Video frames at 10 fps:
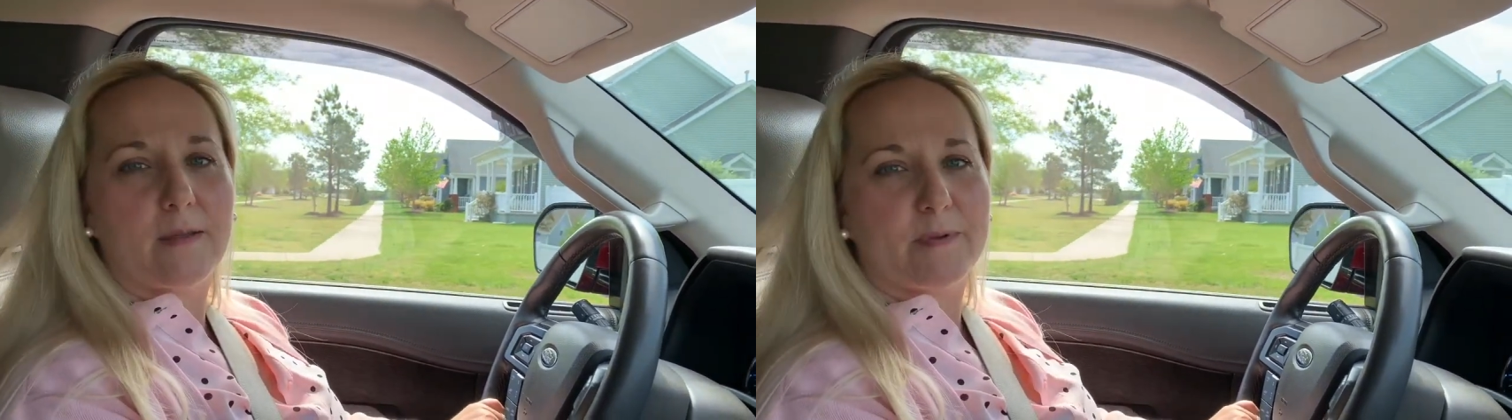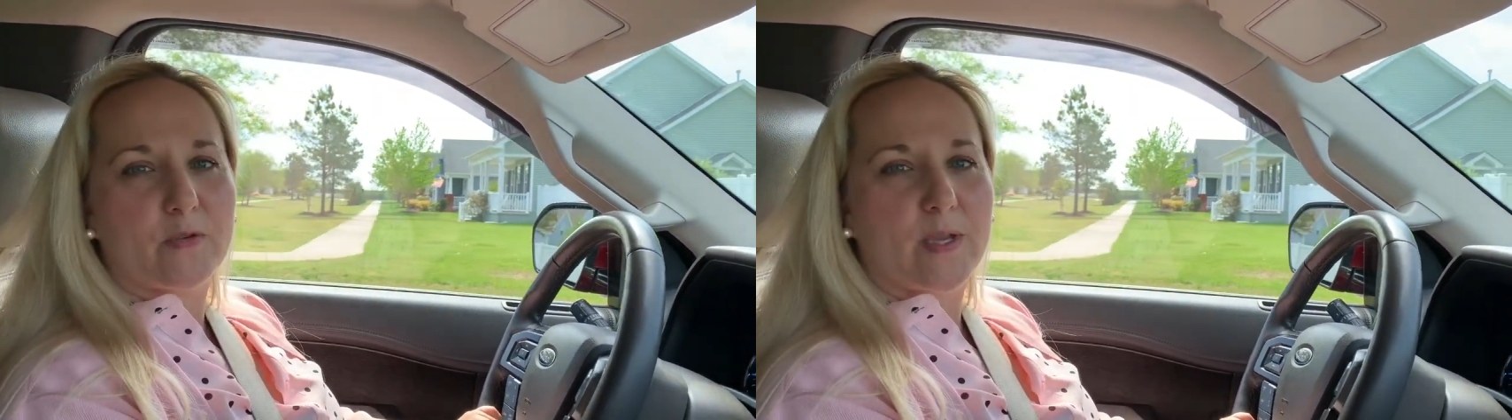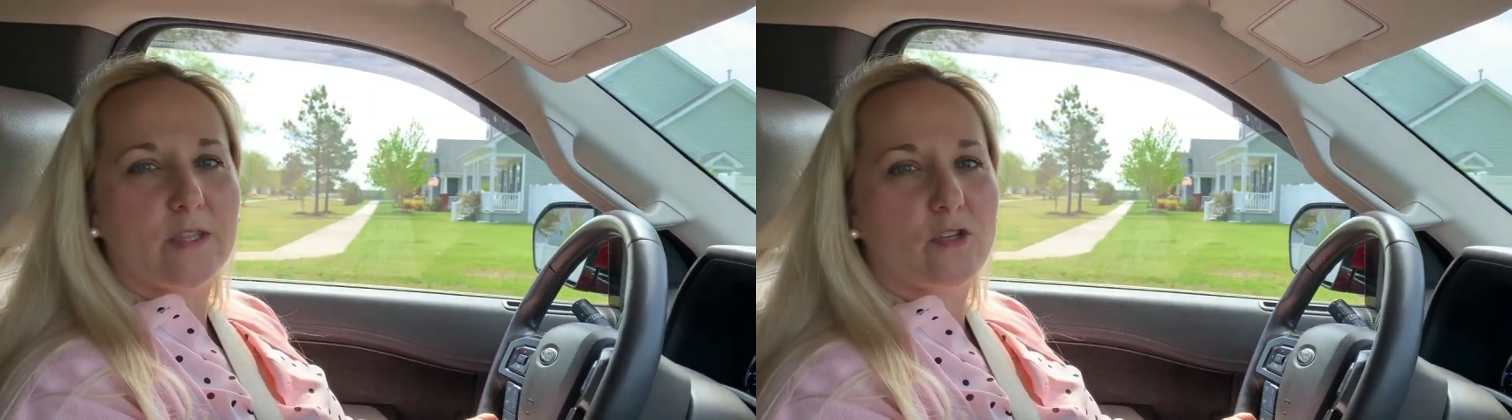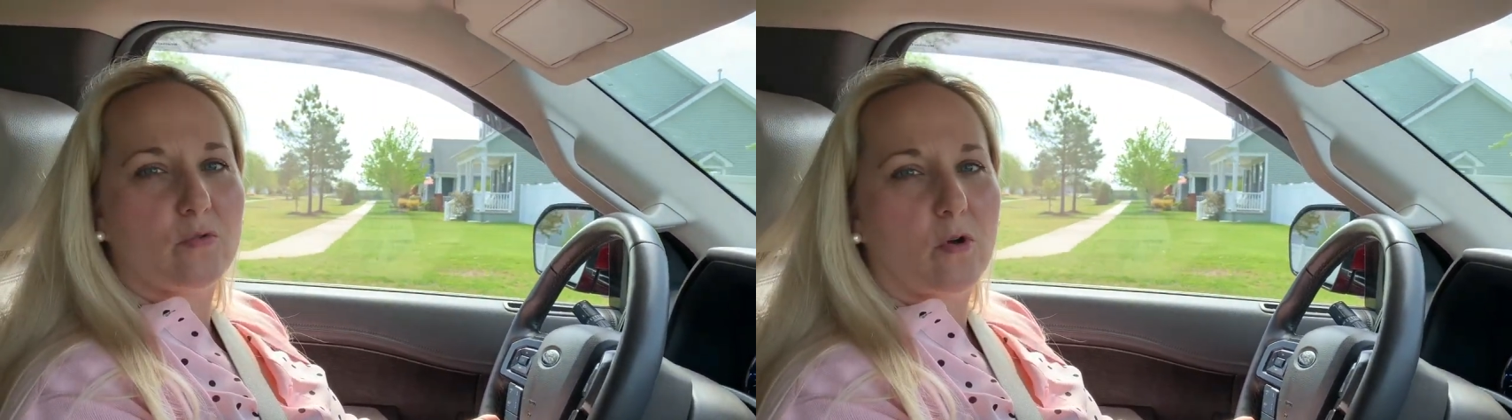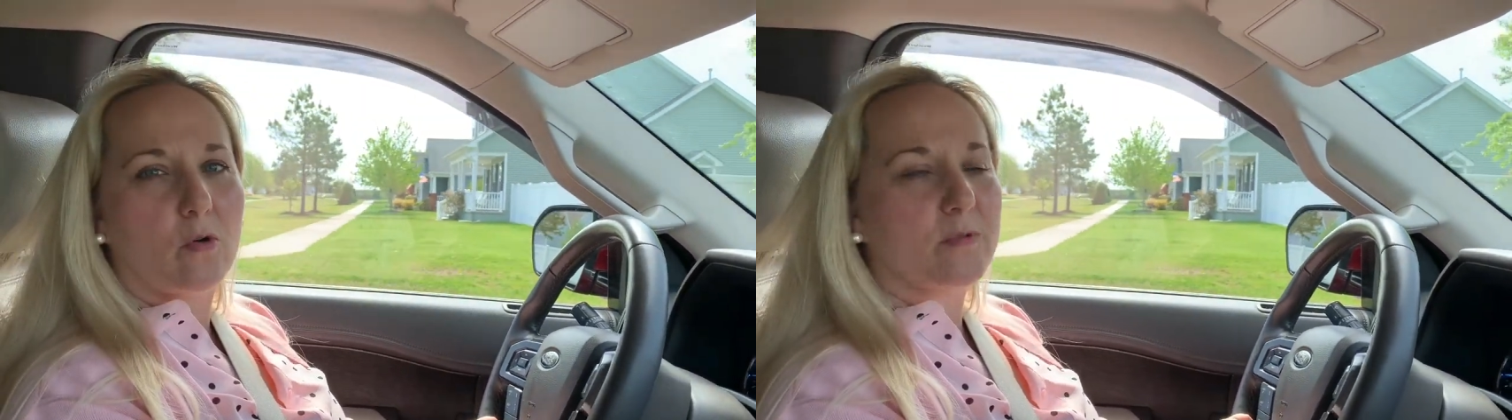in between the
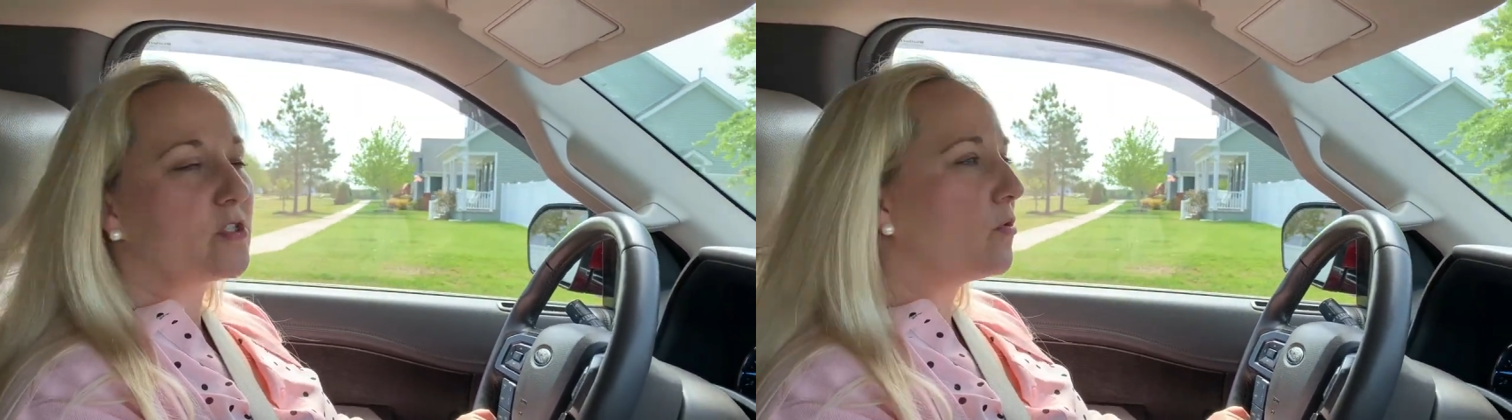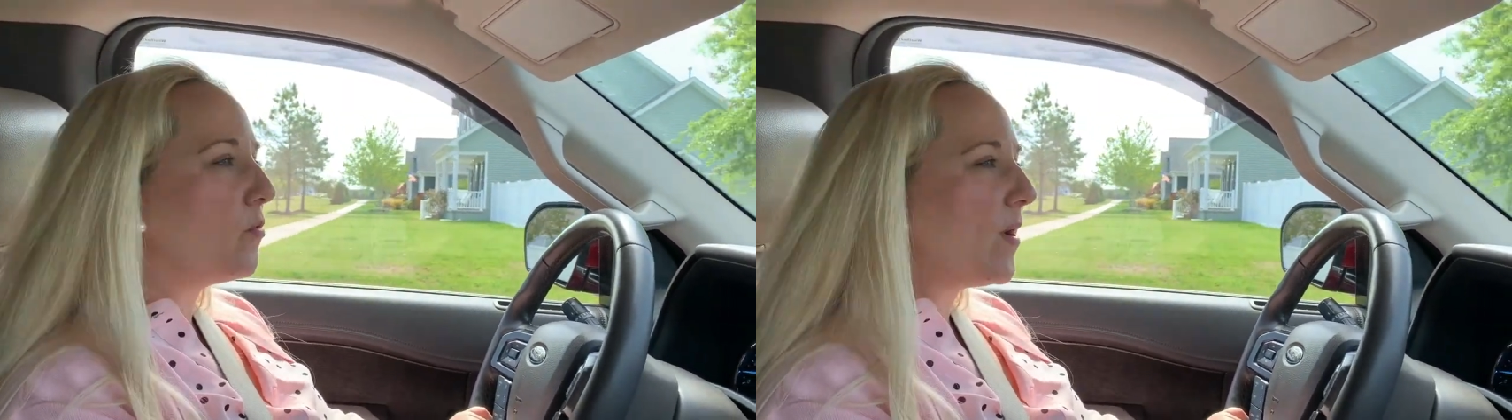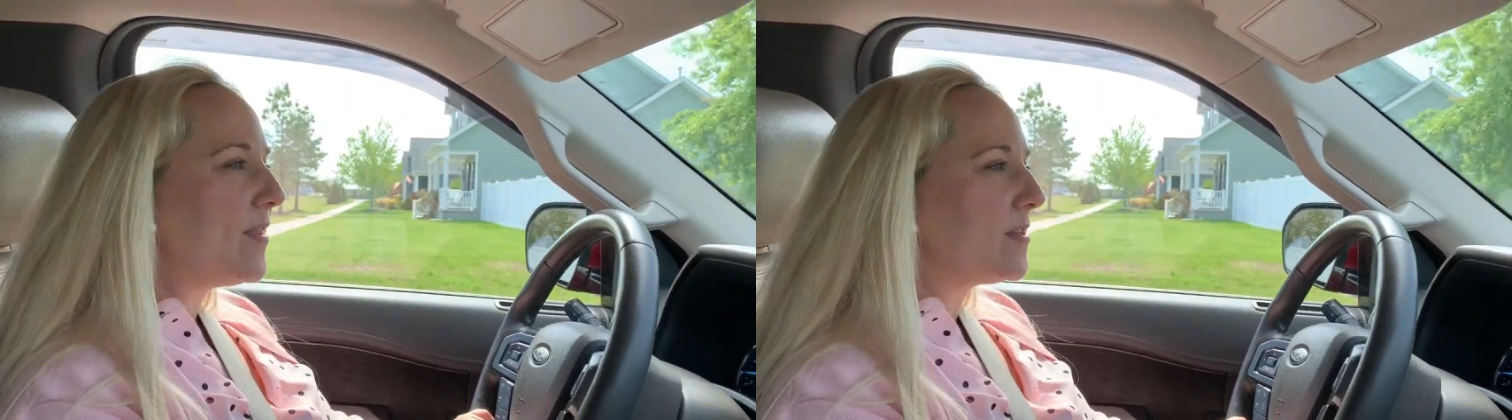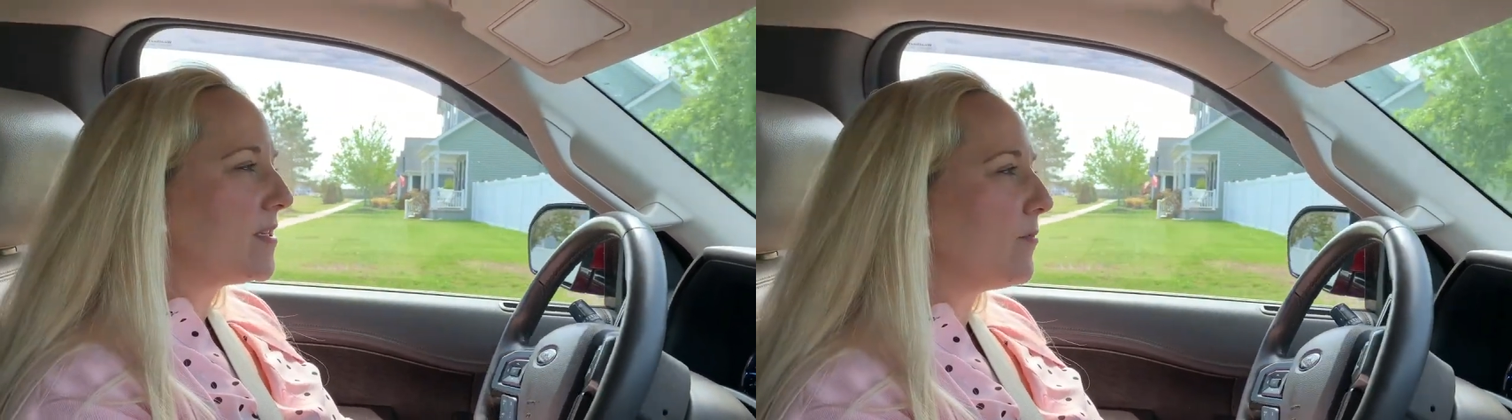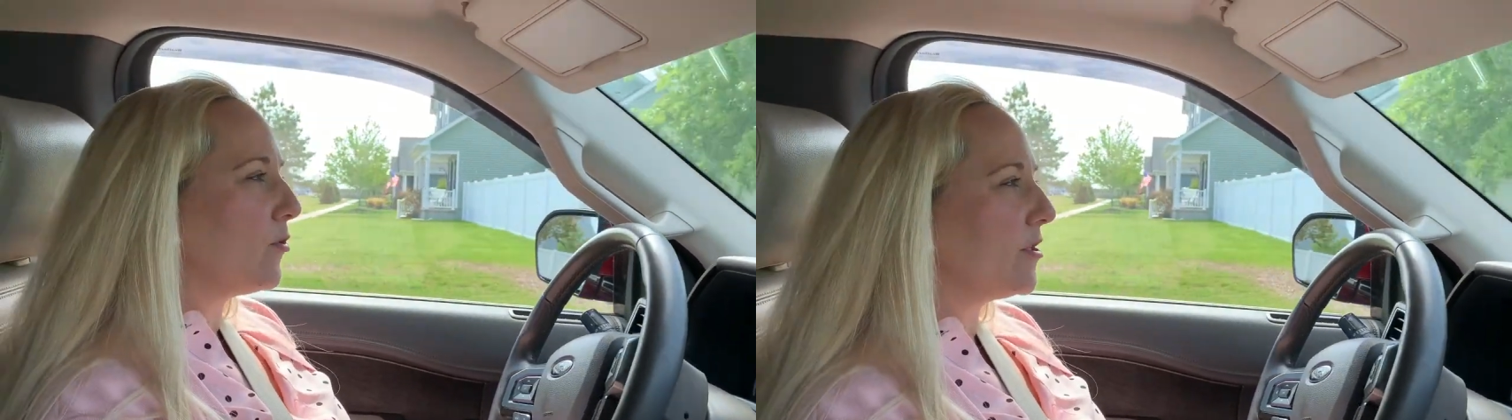two homes. So the way this
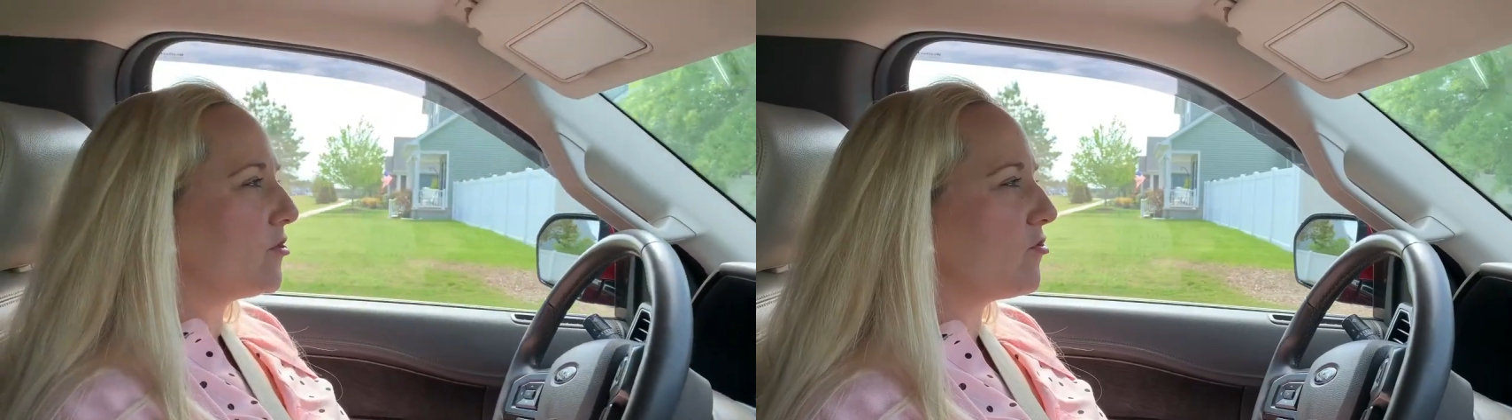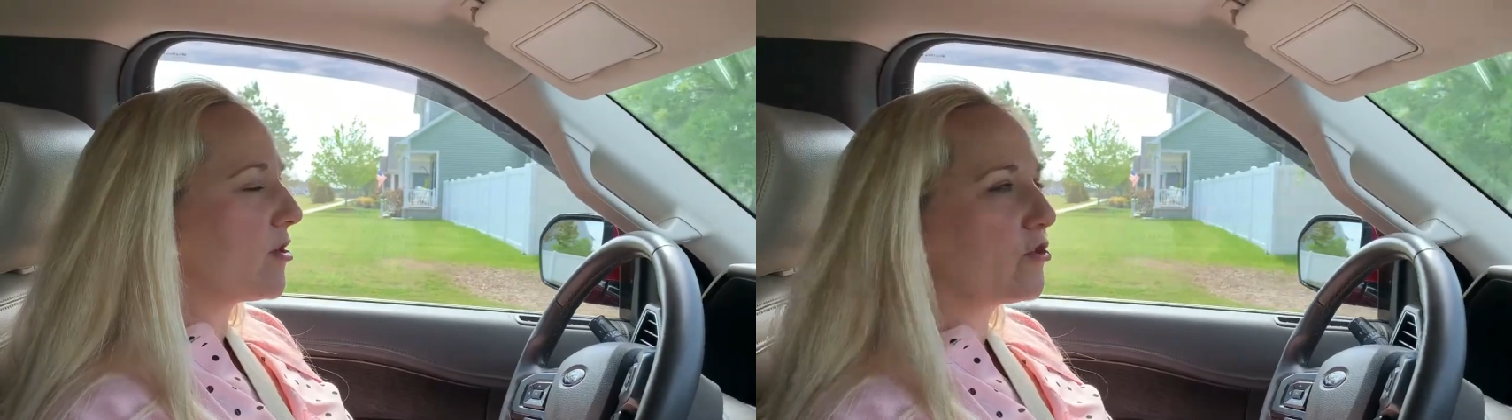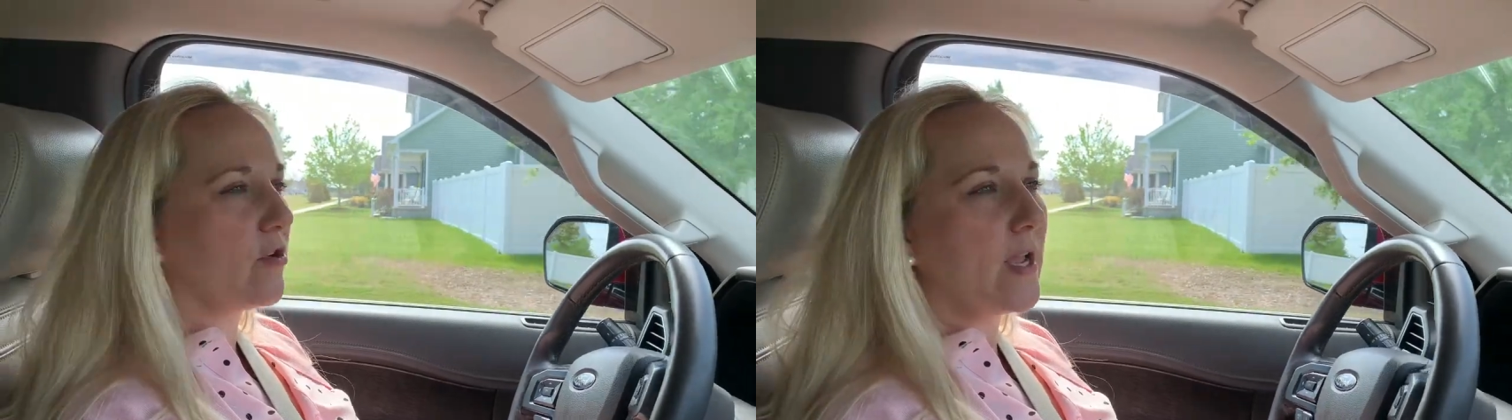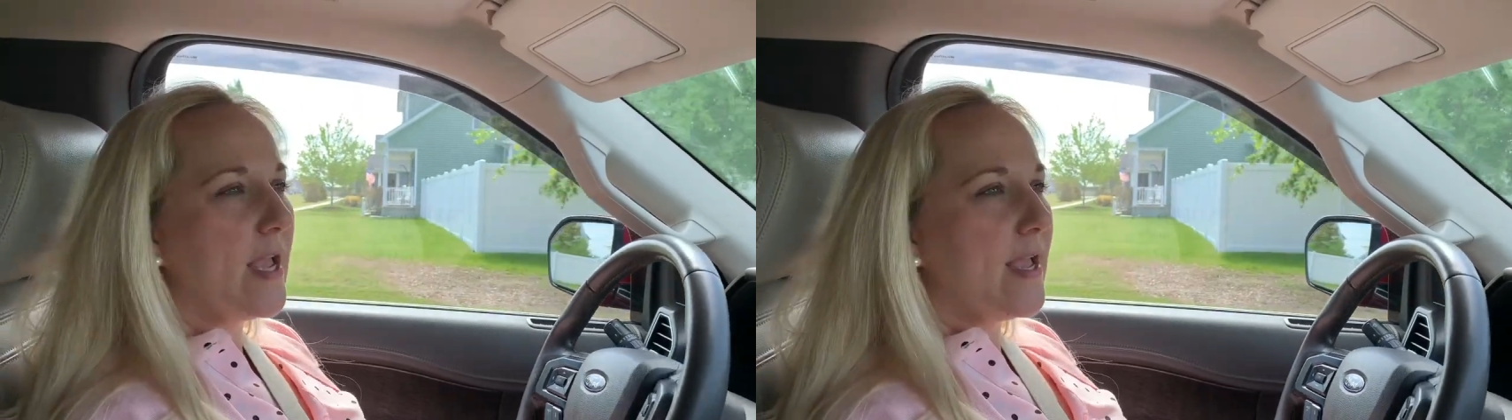neighborhood is structured